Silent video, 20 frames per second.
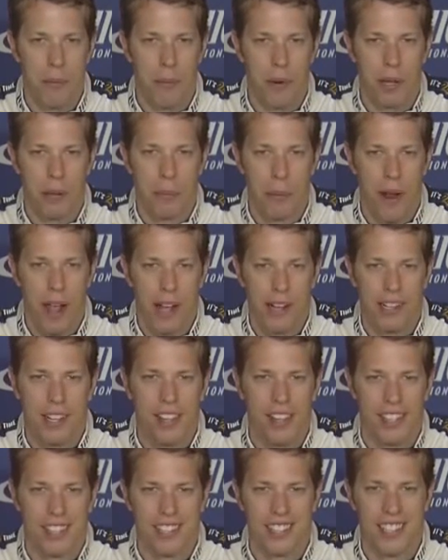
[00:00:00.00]
morning
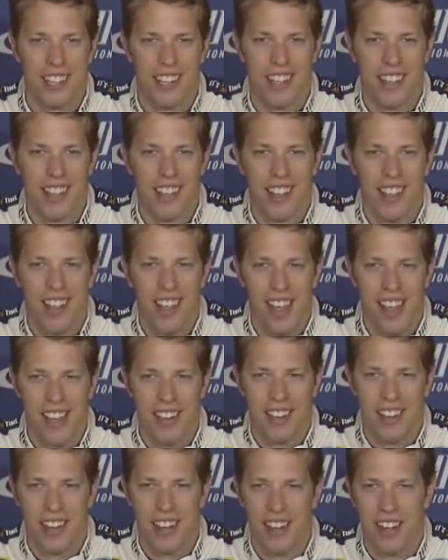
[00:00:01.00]
practice,
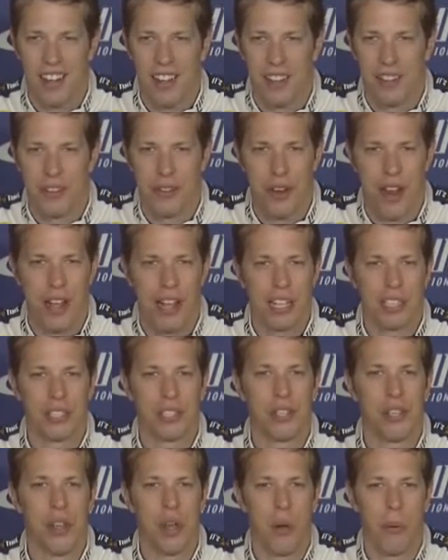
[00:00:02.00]
and uh, the track
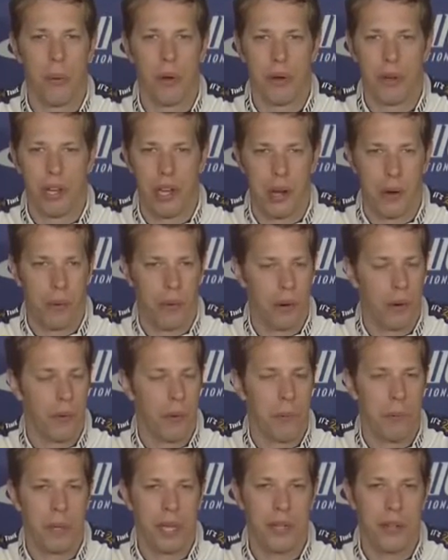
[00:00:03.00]
is nowhere near what it
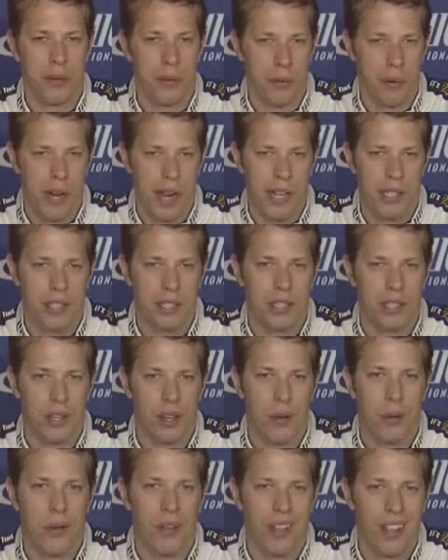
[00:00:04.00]
will be to race.
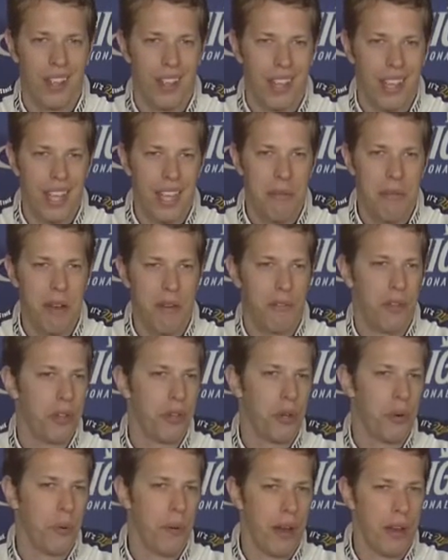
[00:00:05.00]
So even if you
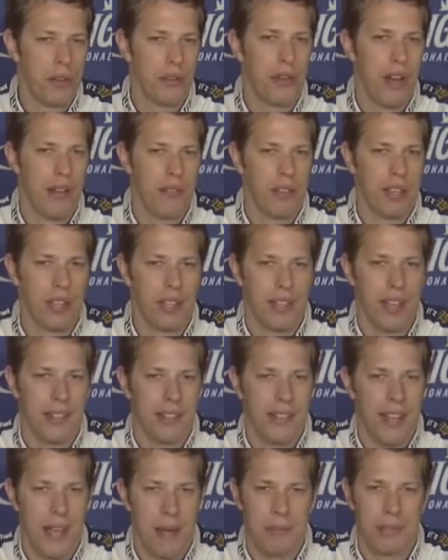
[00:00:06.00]
do run in traffic at
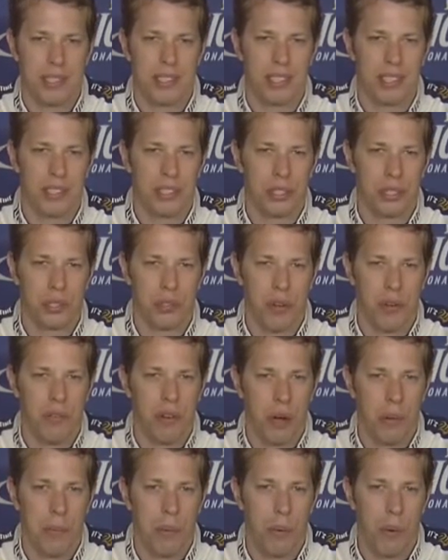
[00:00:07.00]
that time, it's, it's usually a
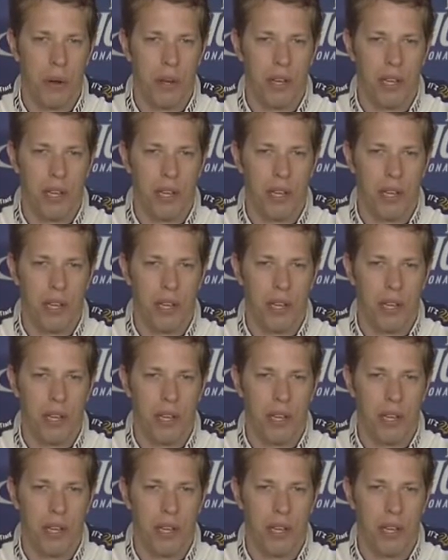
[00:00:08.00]
very poor